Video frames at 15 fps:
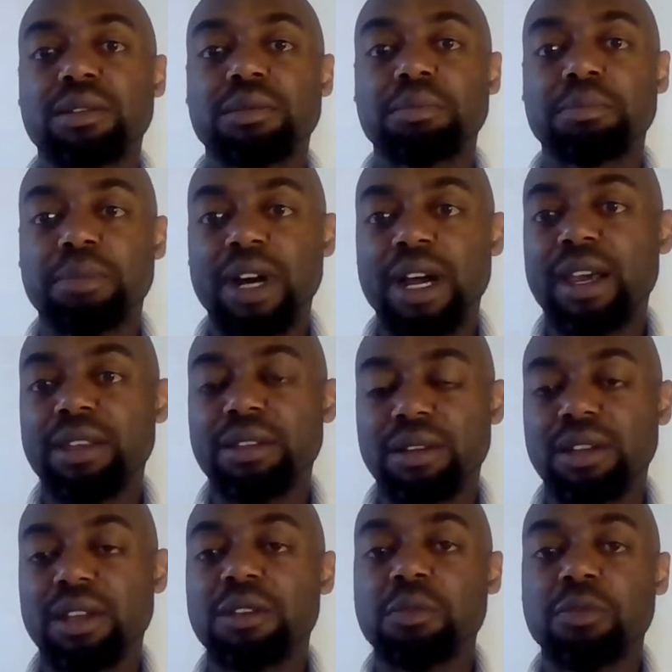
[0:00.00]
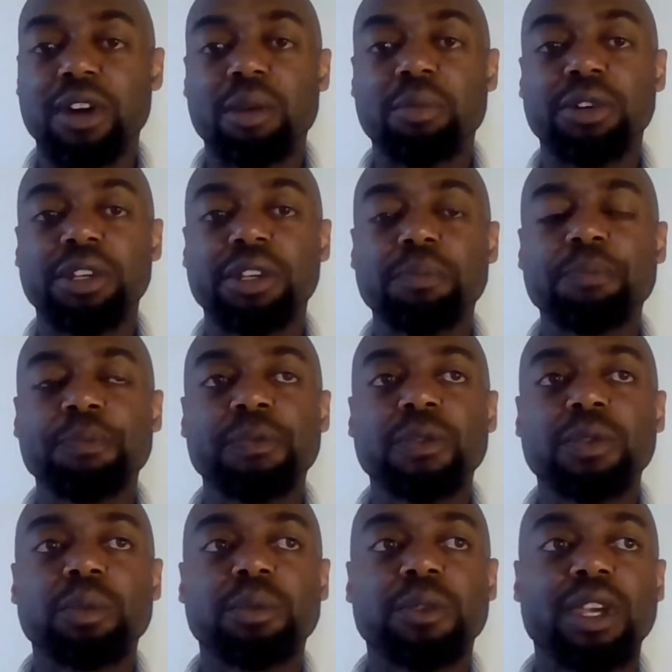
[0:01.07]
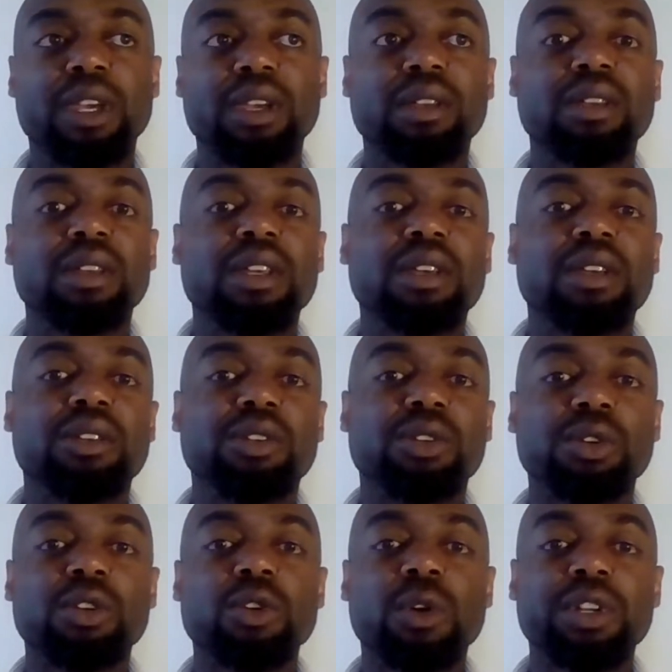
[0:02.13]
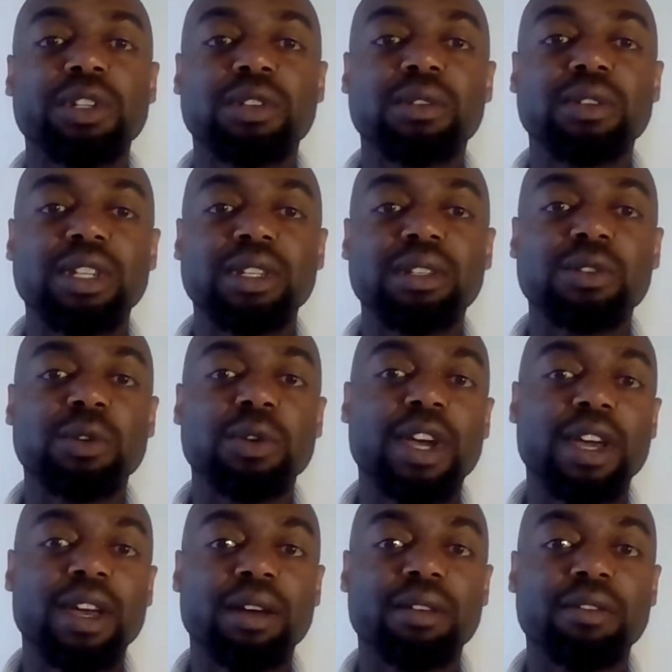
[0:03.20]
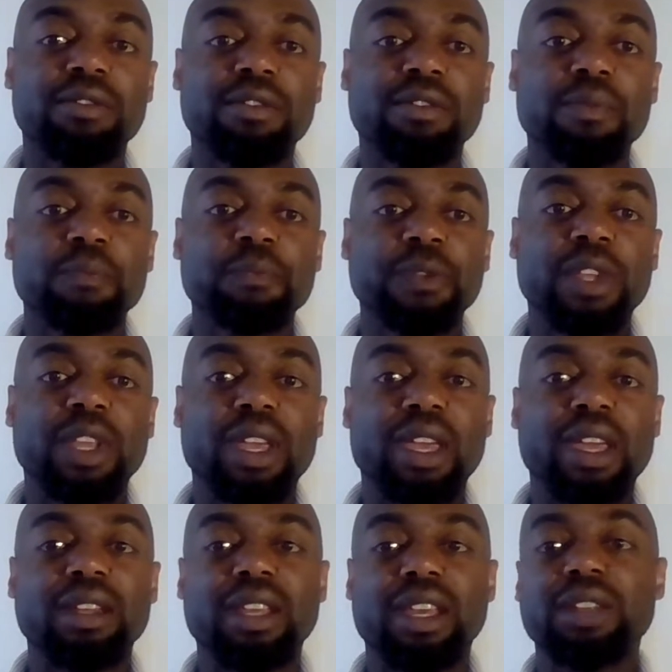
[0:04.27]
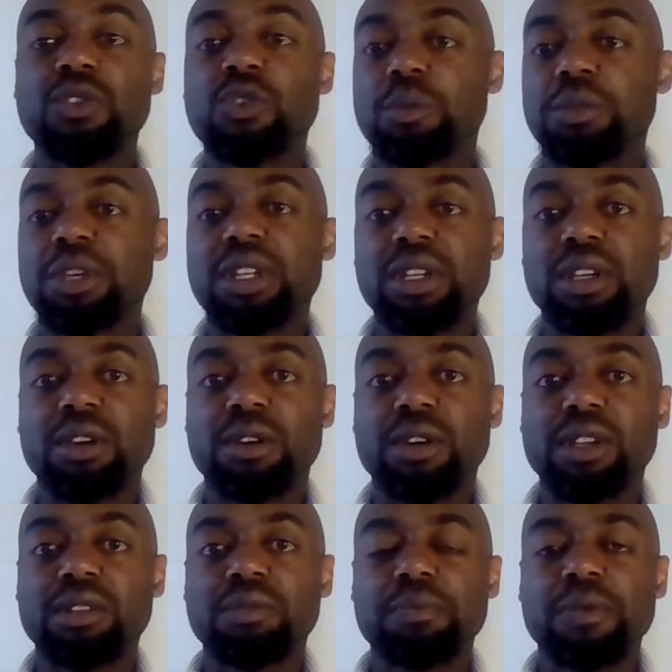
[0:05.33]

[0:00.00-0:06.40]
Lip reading: buy the next property. Okay? You're going to need to have an intermediary.